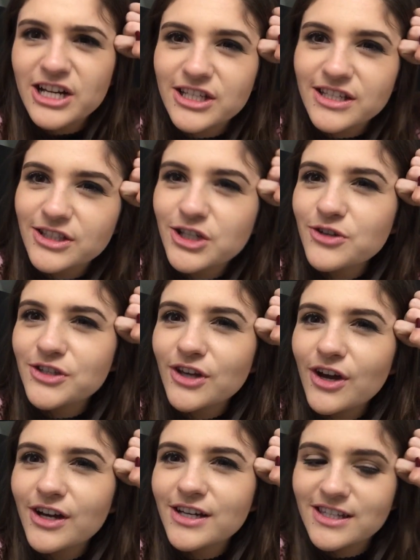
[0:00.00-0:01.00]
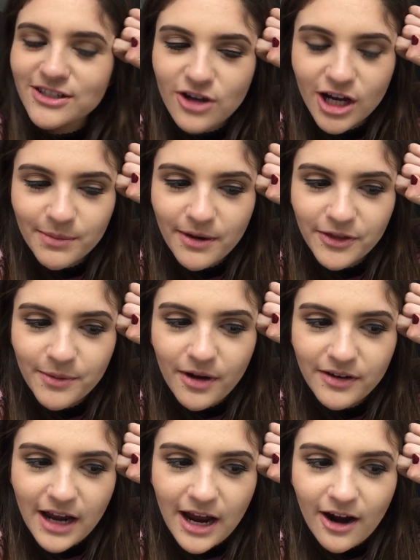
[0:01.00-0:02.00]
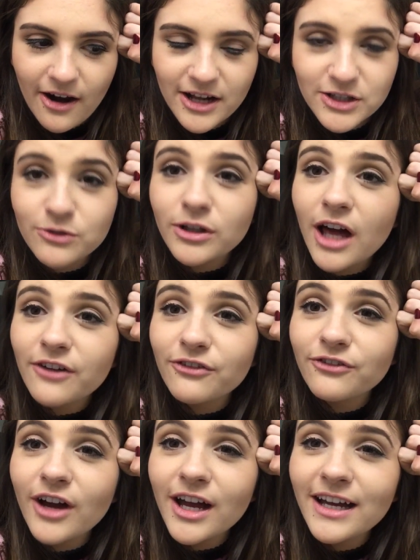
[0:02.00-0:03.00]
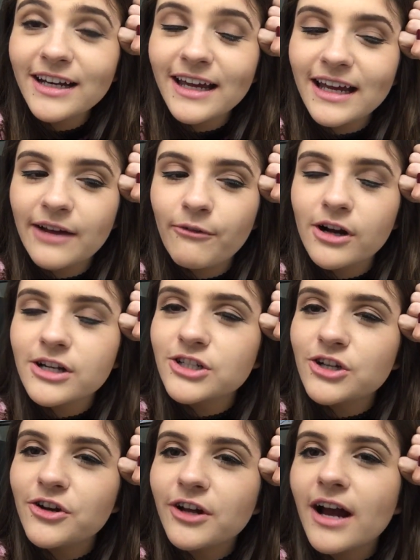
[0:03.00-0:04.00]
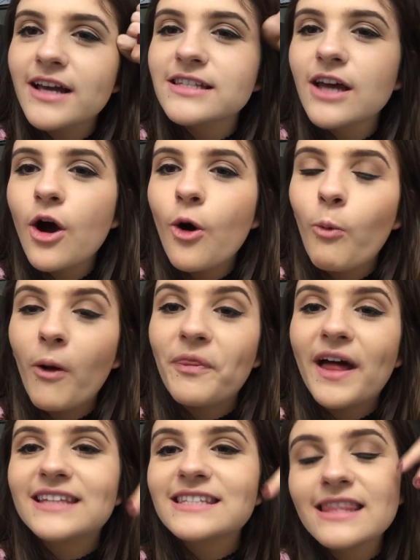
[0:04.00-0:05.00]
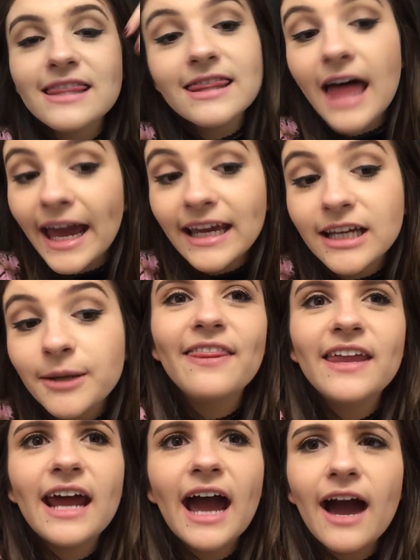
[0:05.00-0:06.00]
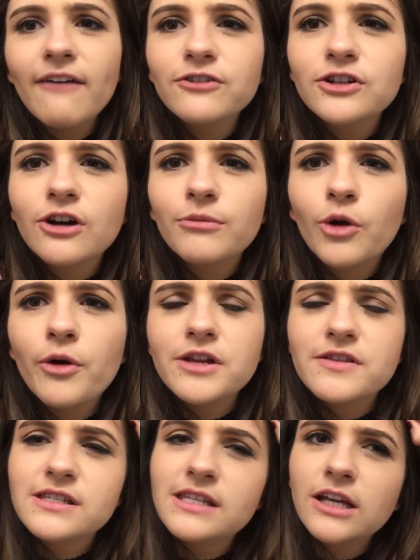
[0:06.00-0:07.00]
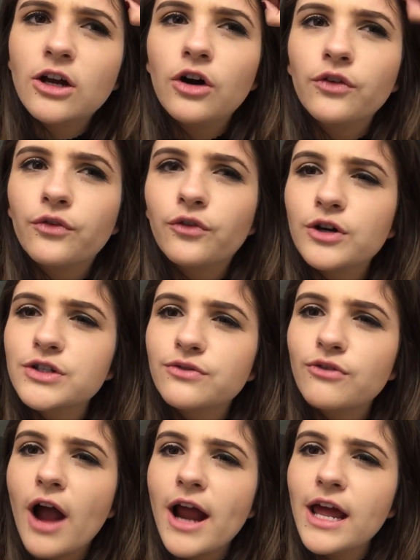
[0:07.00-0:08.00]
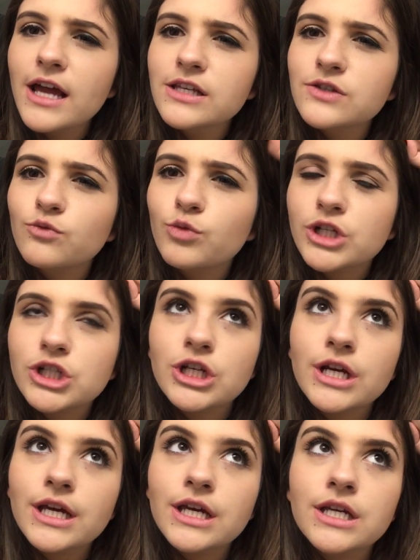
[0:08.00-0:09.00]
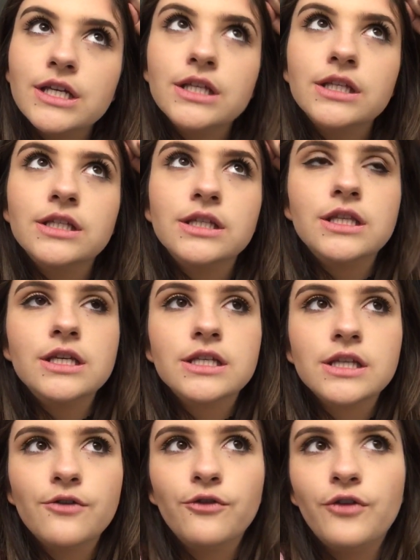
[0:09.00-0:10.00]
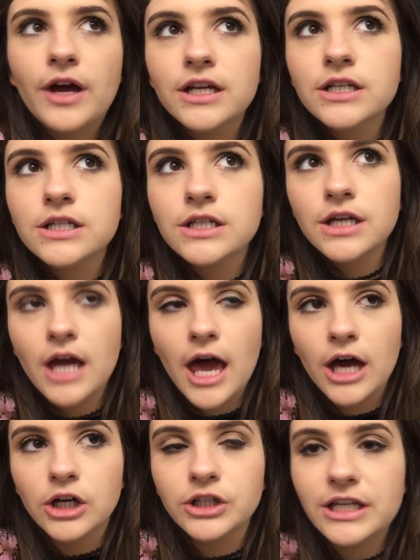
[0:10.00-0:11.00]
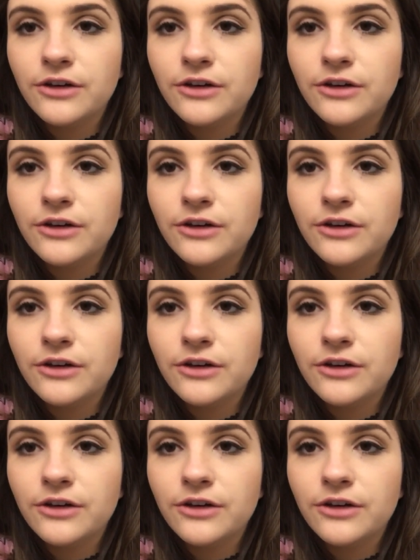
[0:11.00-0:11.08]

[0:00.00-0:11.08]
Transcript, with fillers: I just choose songs and talk about them on air, and it's a lot of fun, and I wanted to show you guys what that's like. And then after, I'm going to this thing called First Fridays, which is this event held